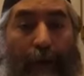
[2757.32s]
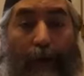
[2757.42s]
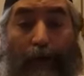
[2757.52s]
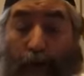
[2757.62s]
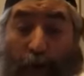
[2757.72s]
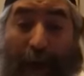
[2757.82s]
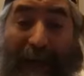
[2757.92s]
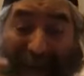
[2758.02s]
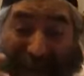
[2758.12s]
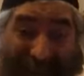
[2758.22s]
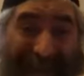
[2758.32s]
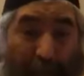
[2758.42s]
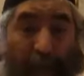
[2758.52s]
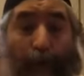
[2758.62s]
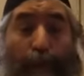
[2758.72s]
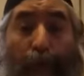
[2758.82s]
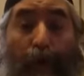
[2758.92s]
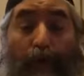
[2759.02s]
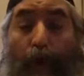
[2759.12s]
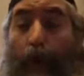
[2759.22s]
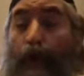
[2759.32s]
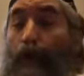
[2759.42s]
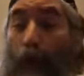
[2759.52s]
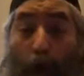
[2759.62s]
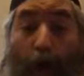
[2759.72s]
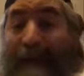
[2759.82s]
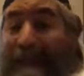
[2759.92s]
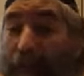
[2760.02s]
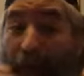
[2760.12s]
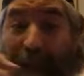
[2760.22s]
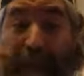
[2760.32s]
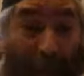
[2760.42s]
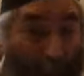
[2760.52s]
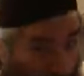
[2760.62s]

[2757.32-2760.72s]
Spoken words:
So if this is your approach, you're always running. You're